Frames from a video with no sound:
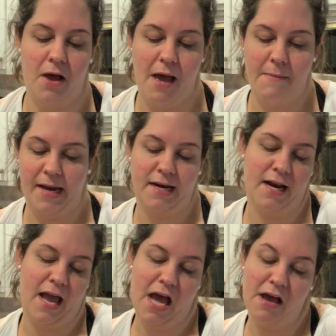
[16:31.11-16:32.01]
I might
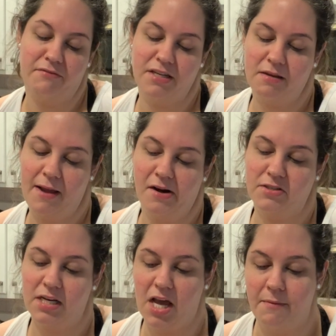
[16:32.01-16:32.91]
not have the
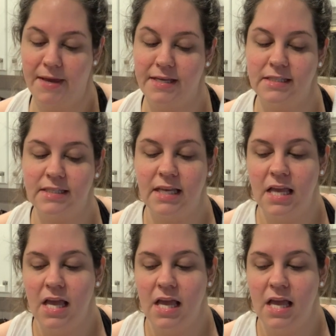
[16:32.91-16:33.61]
tomatoes and hummus